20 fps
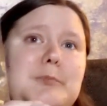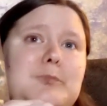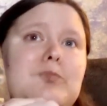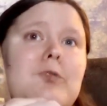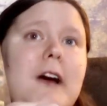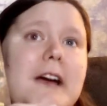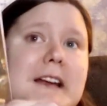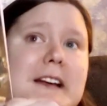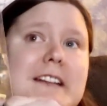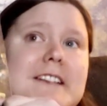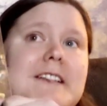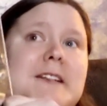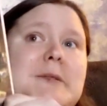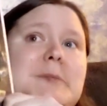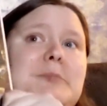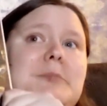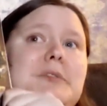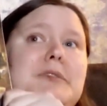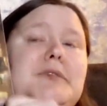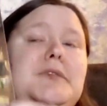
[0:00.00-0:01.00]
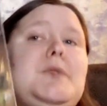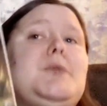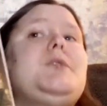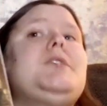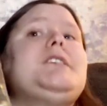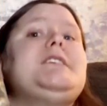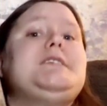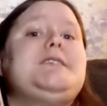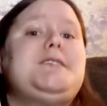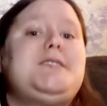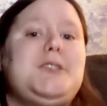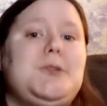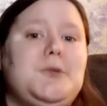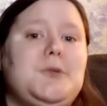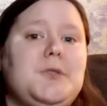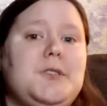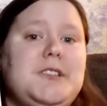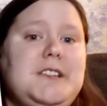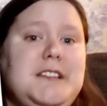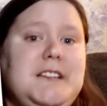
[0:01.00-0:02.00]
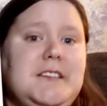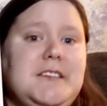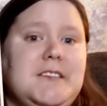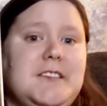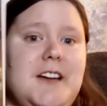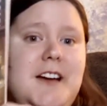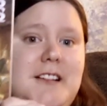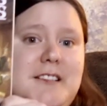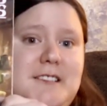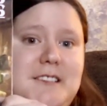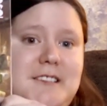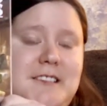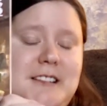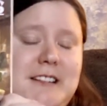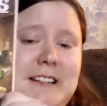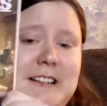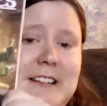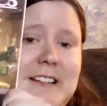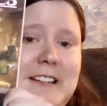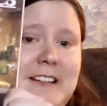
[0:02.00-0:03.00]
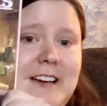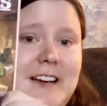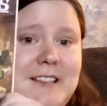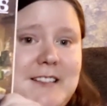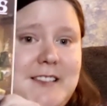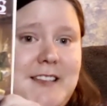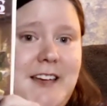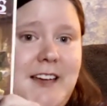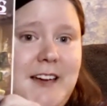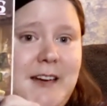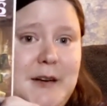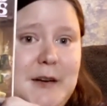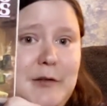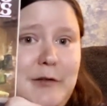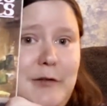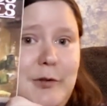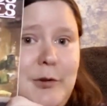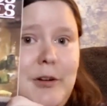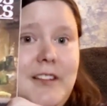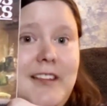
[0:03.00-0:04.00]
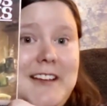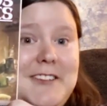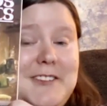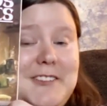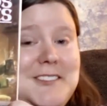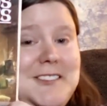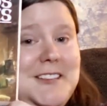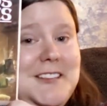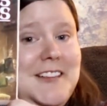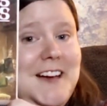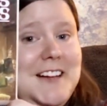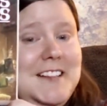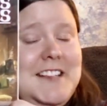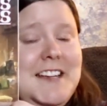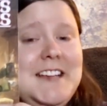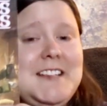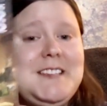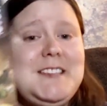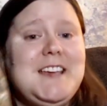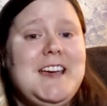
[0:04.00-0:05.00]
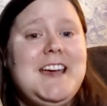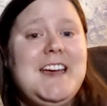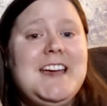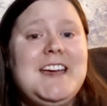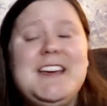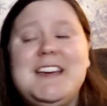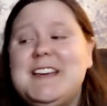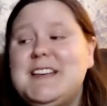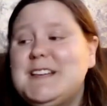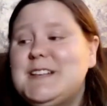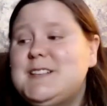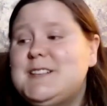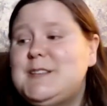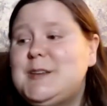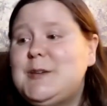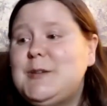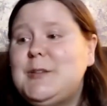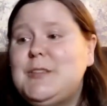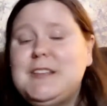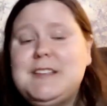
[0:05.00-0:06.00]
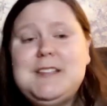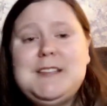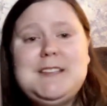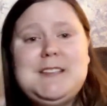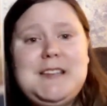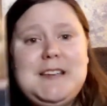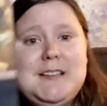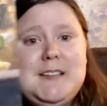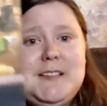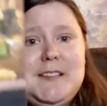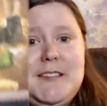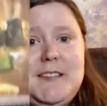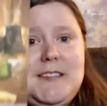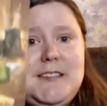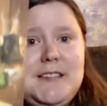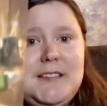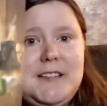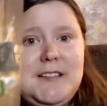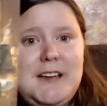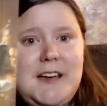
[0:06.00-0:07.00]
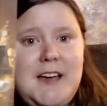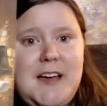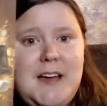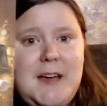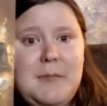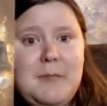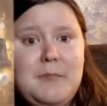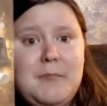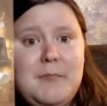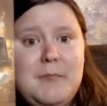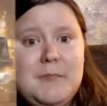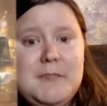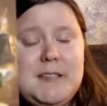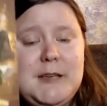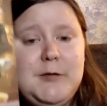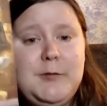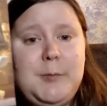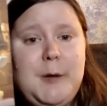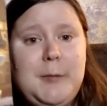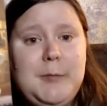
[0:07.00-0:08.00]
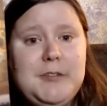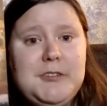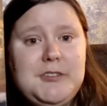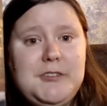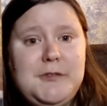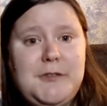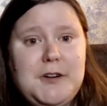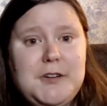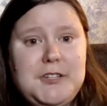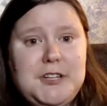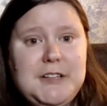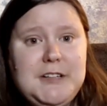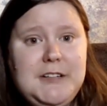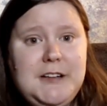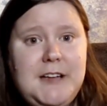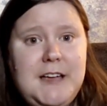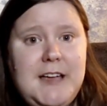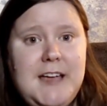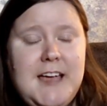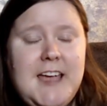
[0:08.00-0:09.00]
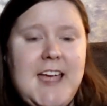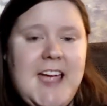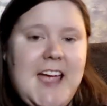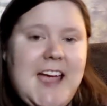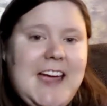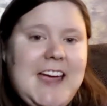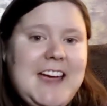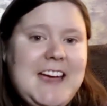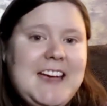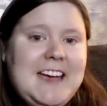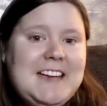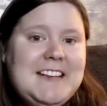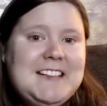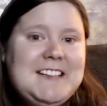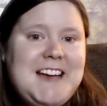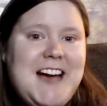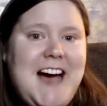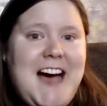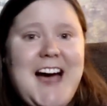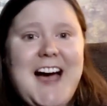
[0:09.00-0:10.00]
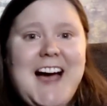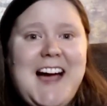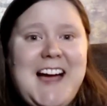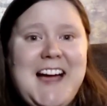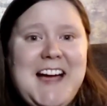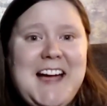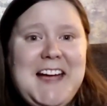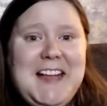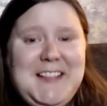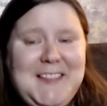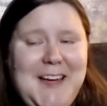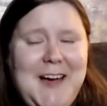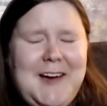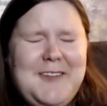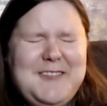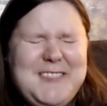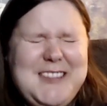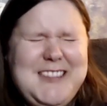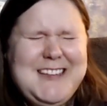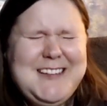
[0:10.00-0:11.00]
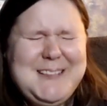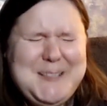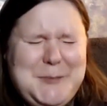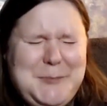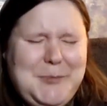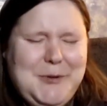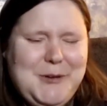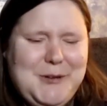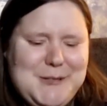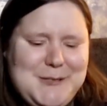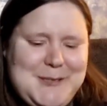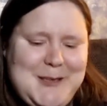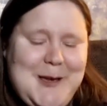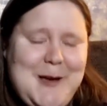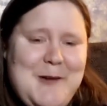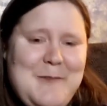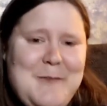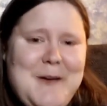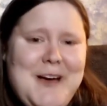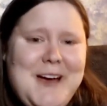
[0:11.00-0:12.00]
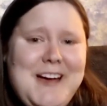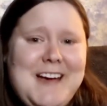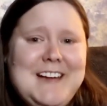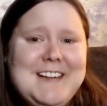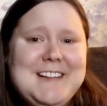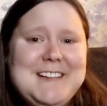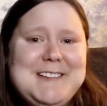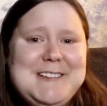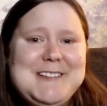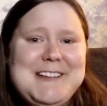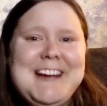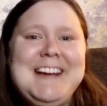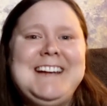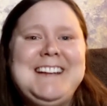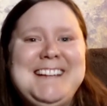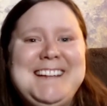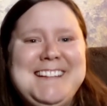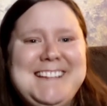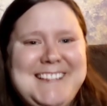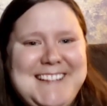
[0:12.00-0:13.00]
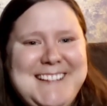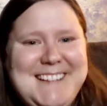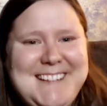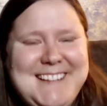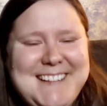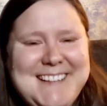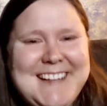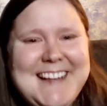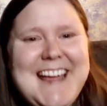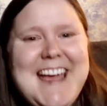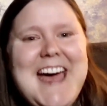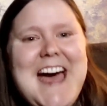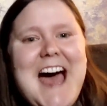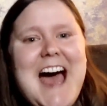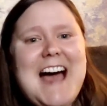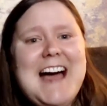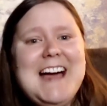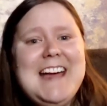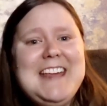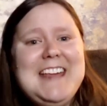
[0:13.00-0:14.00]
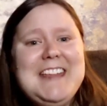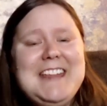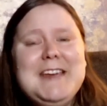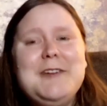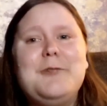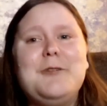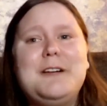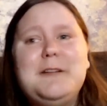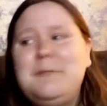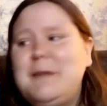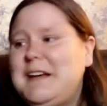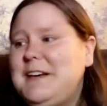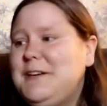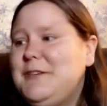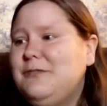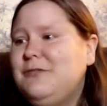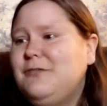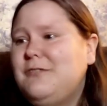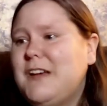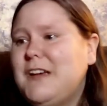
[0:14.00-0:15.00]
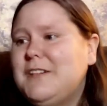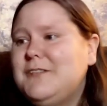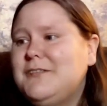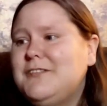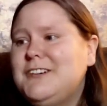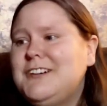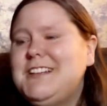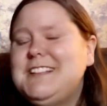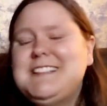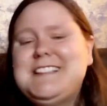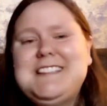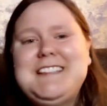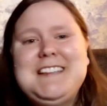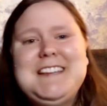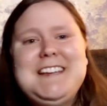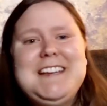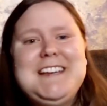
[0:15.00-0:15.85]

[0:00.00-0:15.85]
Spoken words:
right before his tour deal got signed for Legends and Lattes. So this is his self-published version, and I loved this book so much. I think one of my new favorite